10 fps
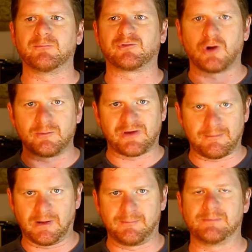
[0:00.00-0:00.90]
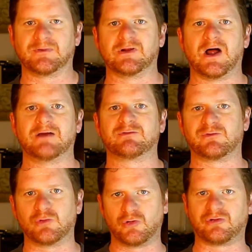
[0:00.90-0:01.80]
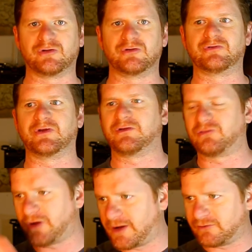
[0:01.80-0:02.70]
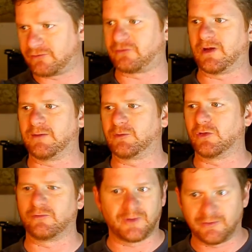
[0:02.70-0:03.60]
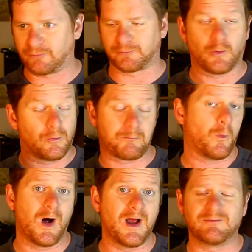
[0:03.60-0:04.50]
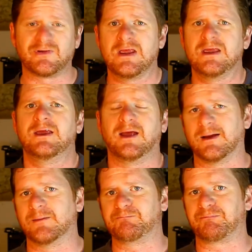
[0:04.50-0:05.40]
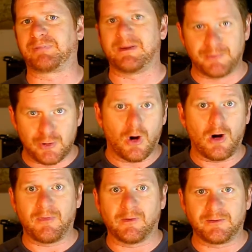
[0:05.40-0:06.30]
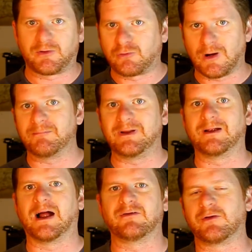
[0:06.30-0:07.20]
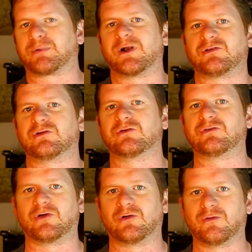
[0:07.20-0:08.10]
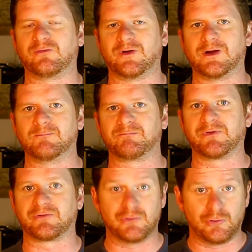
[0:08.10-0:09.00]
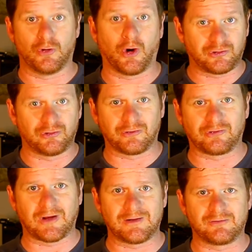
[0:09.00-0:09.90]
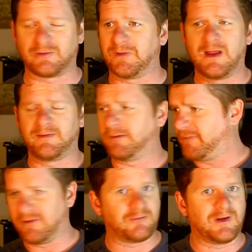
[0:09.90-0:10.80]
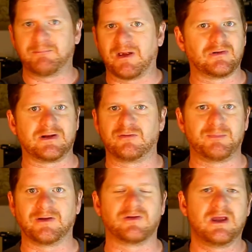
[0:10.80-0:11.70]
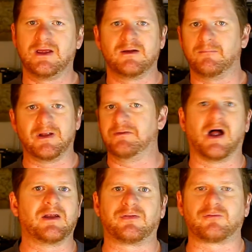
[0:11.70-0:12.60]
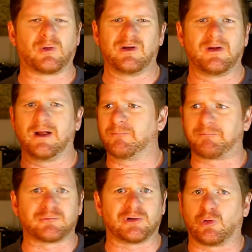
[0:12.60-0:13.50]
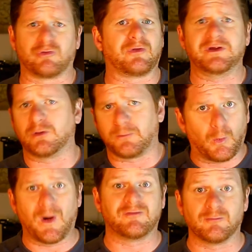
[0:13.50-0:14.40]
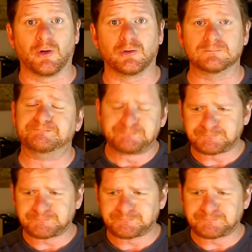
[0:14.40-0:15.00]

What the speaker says: Dramas happening in people's lives, the daughters and estranged girlfriends or wives, people who are married crumbling under the pressures of this new hotshot status. It means that they basically spend 3/4 of the year away from home,